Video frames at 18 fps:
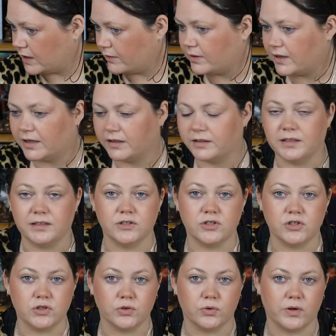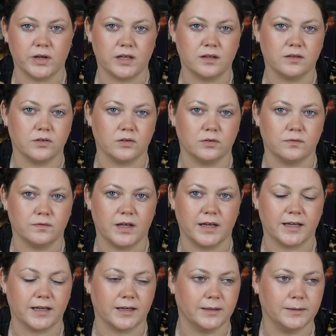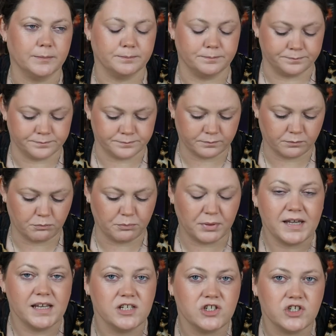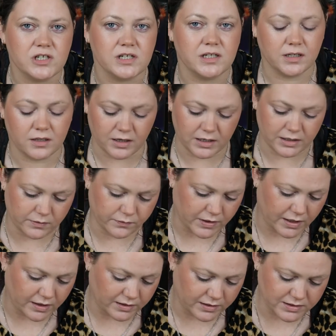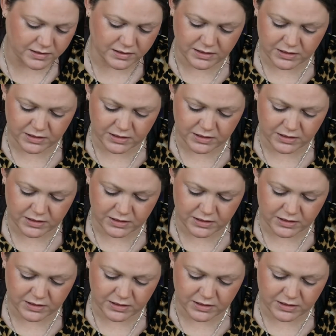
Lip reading: that I would enjoy sort of like peachy kind of colours.